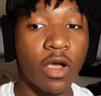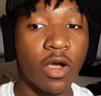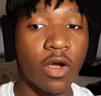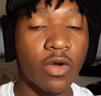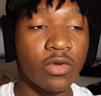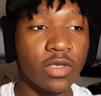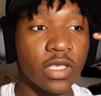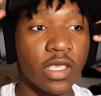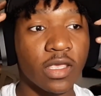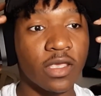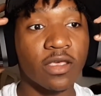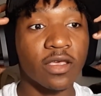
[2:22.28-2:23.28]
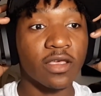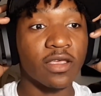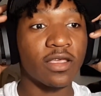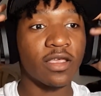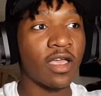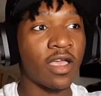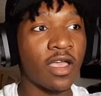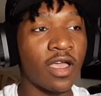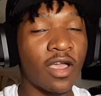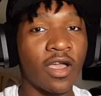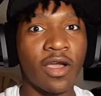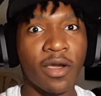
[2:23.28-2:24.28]
Oh yeah.
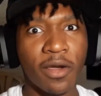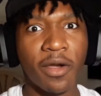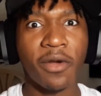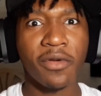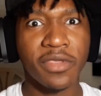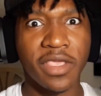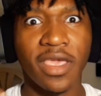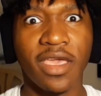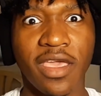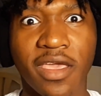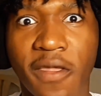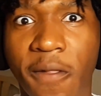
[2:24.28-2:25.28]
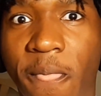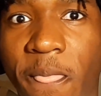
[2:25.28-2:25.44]
Oh yeah.